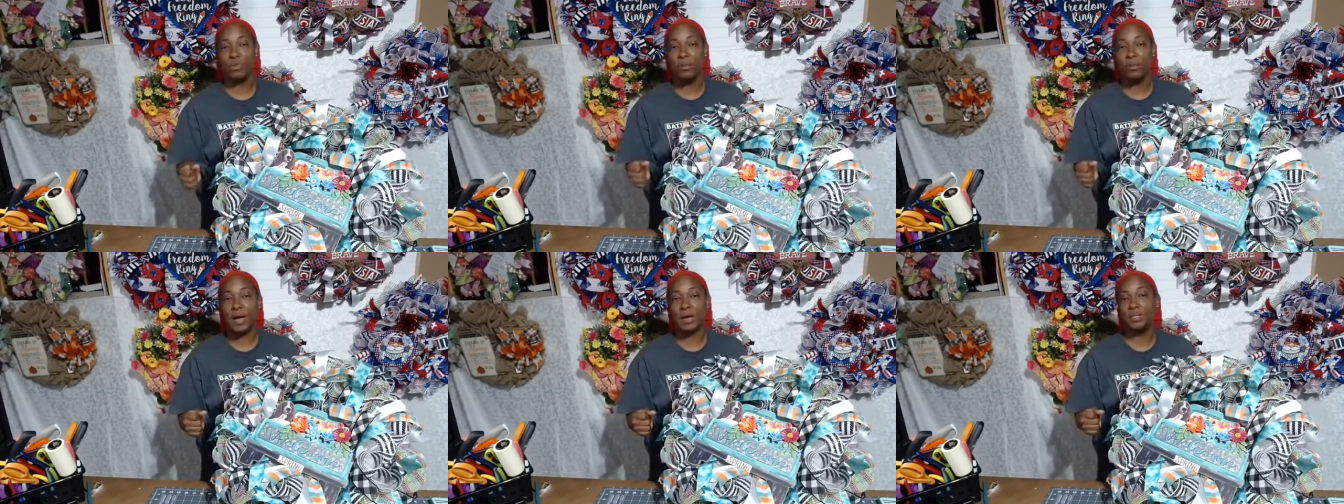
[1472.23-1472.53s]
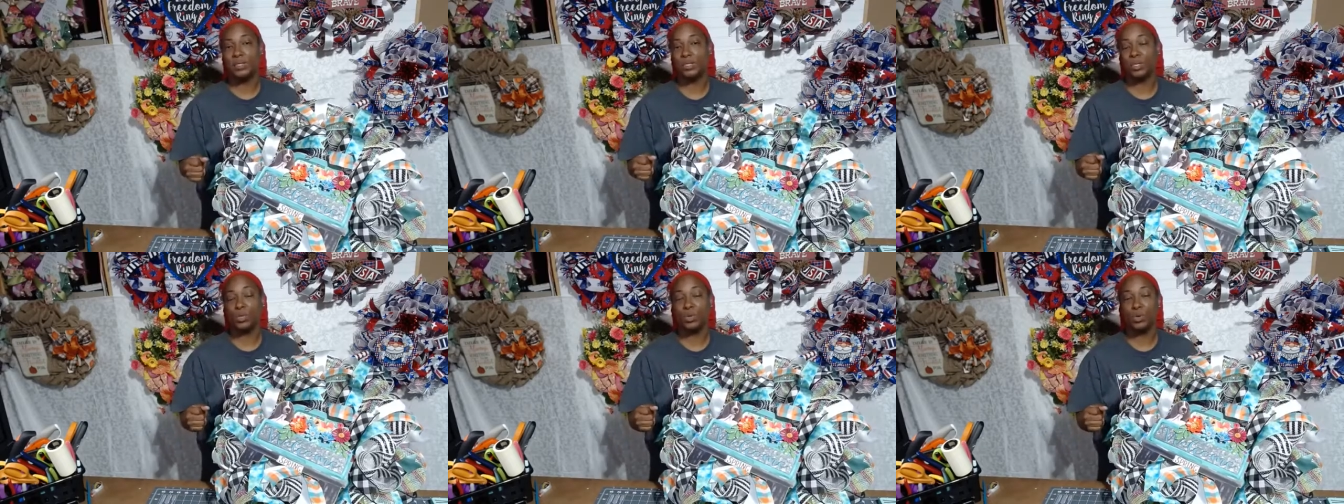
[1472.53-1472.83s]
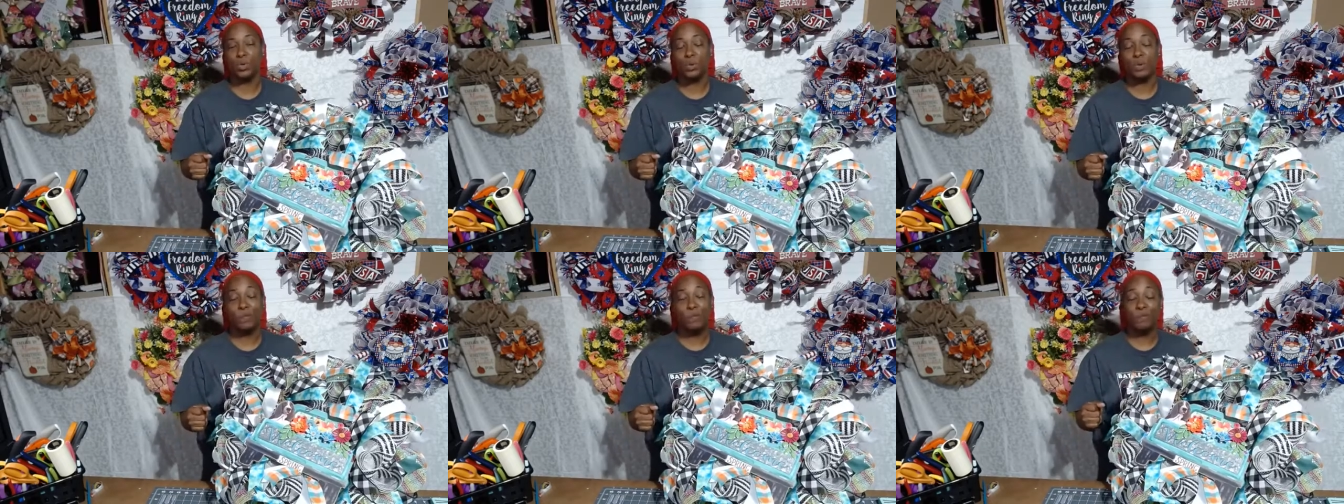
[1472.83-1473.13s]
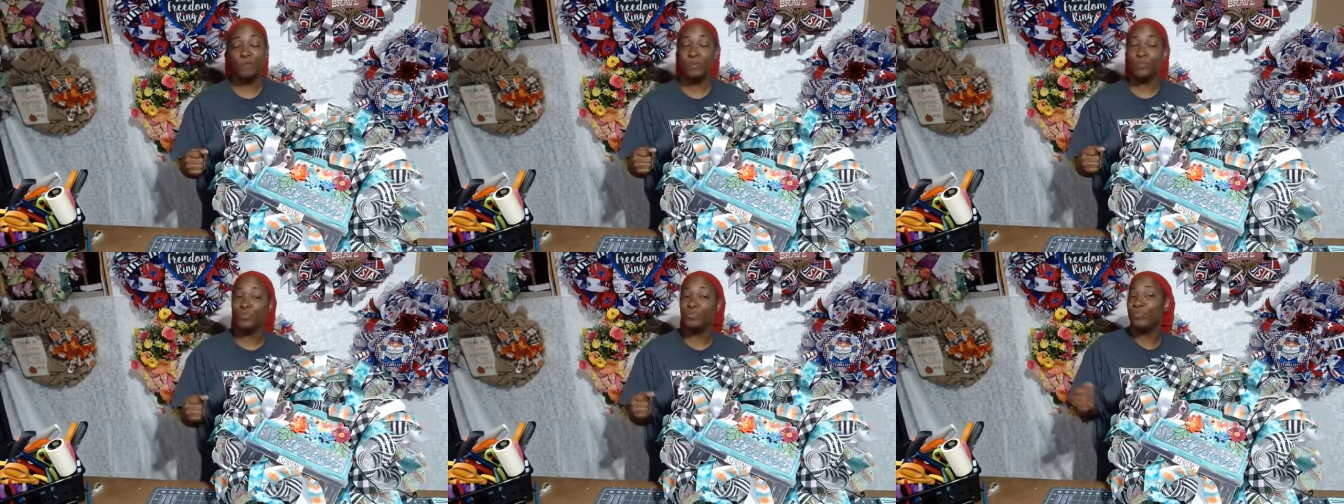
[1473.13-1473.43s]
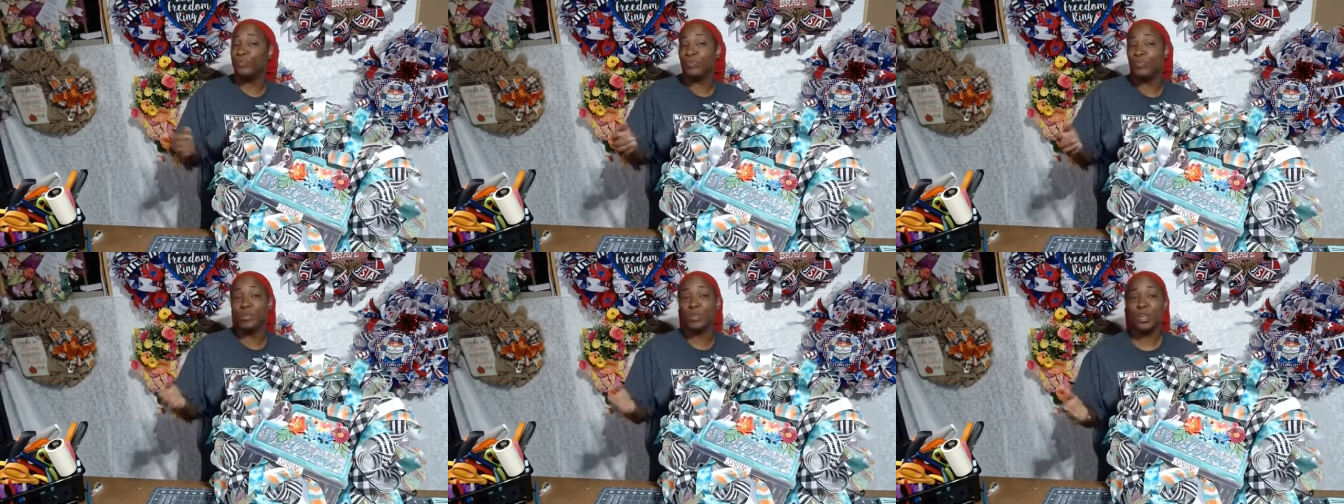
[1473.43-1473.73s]
bicycle.
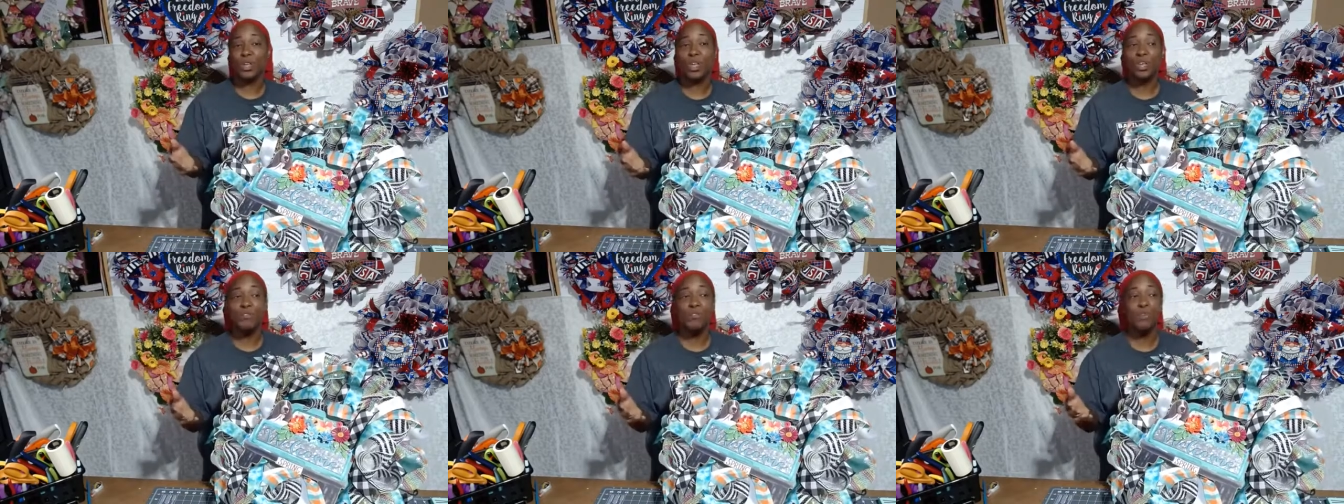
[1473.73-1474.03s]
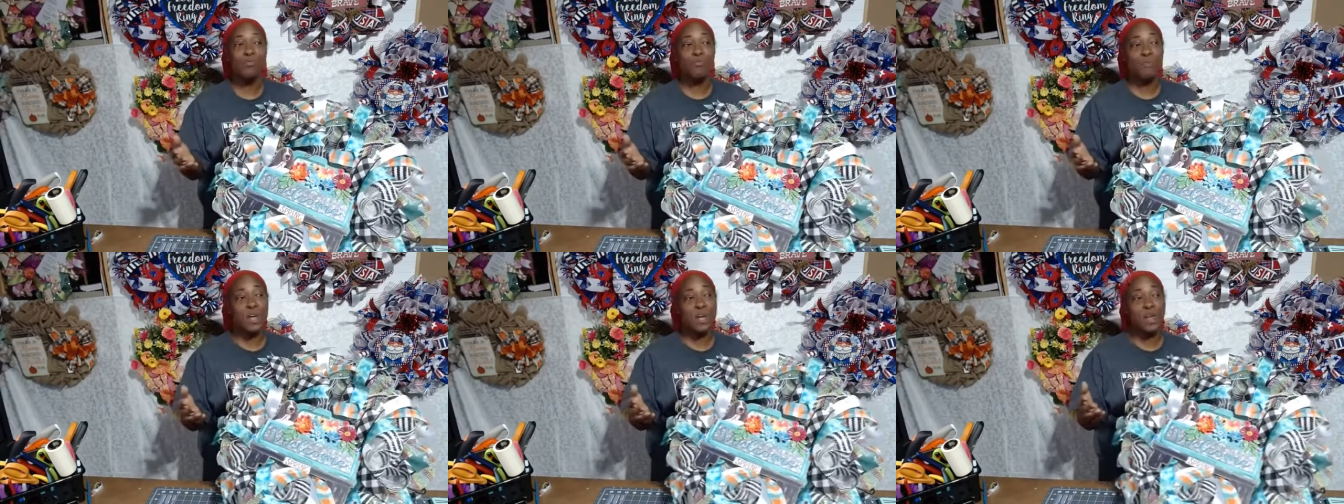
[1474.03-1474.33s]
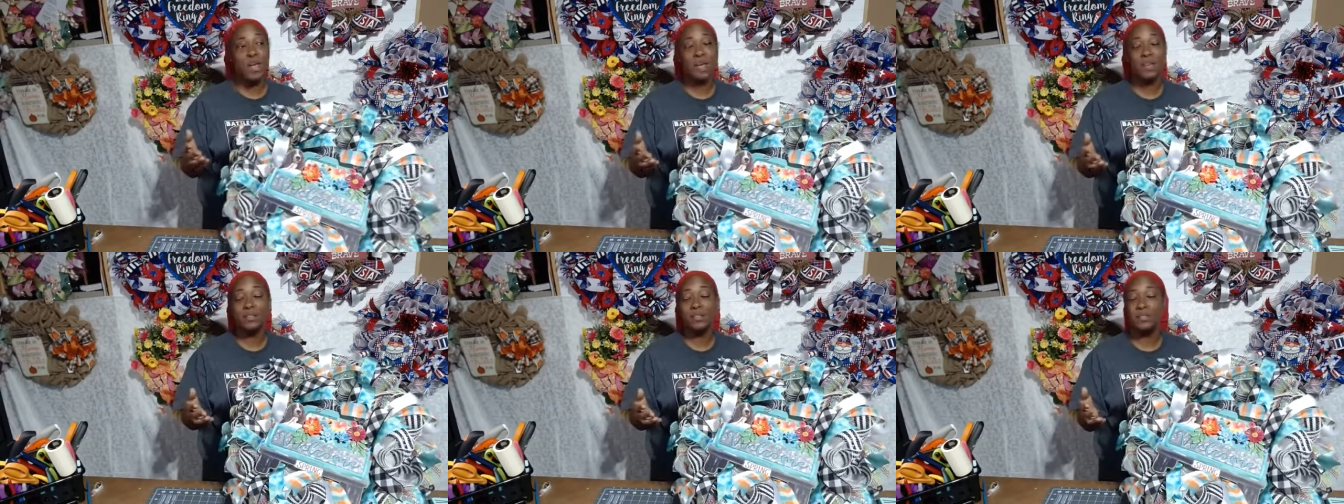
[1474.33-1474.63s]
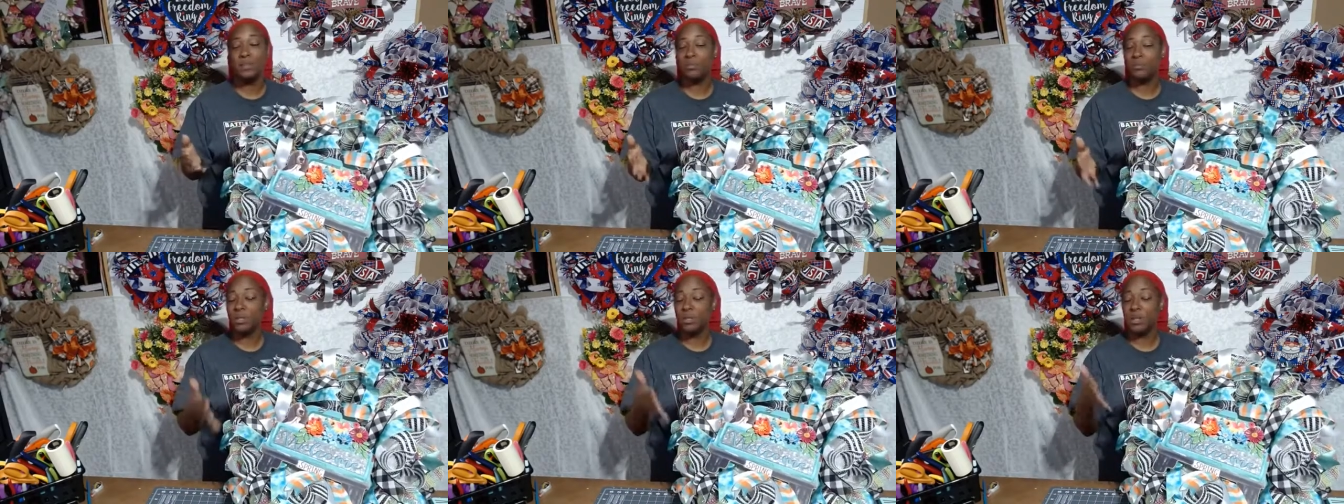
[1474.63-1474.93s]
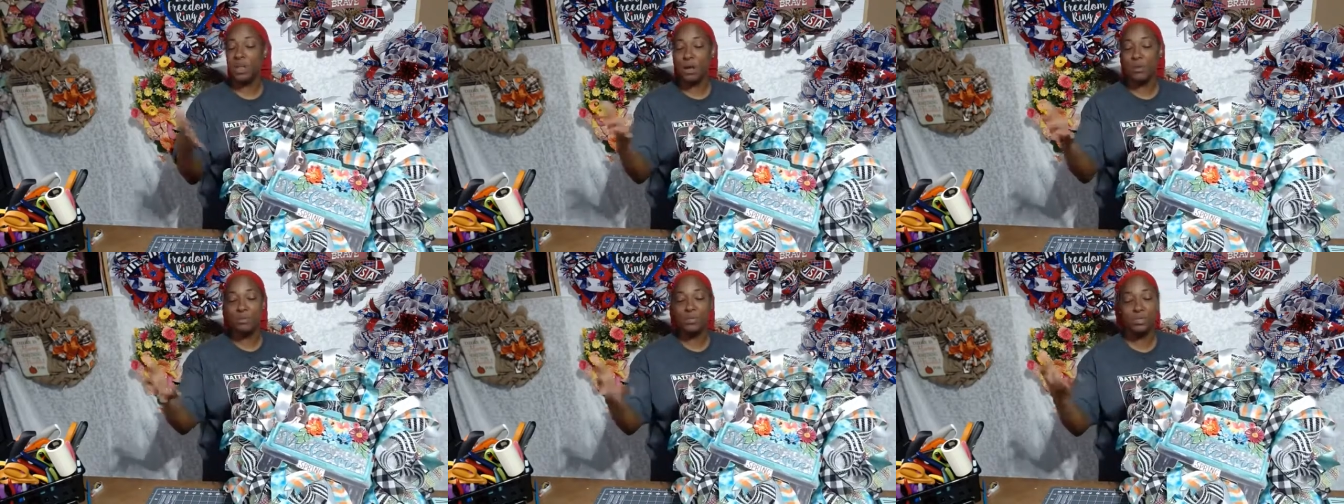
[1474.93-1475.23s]
If you ran out of
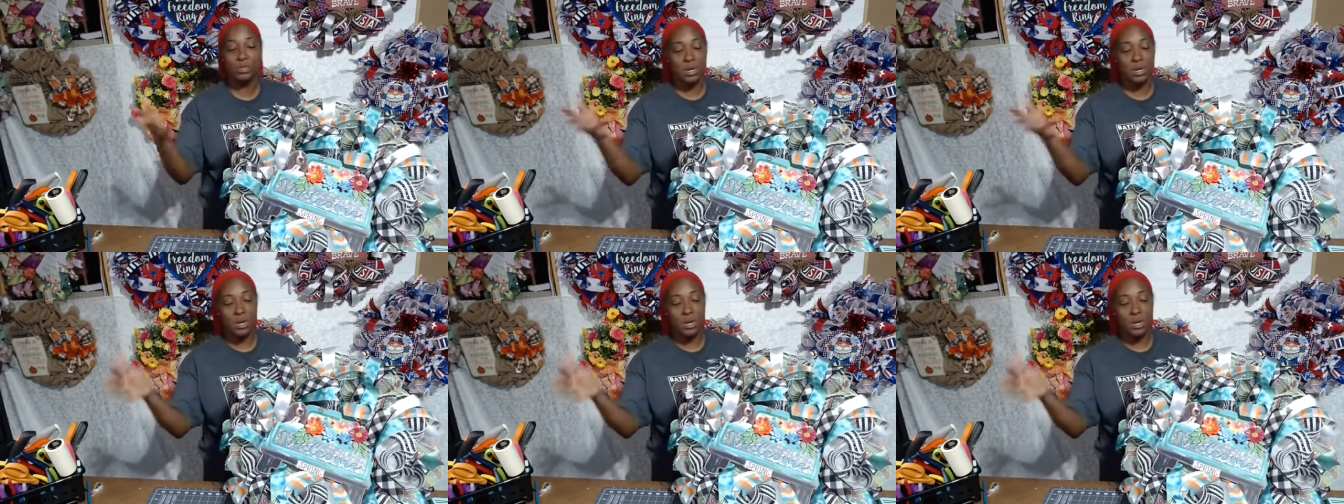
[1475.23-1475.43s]
something, I was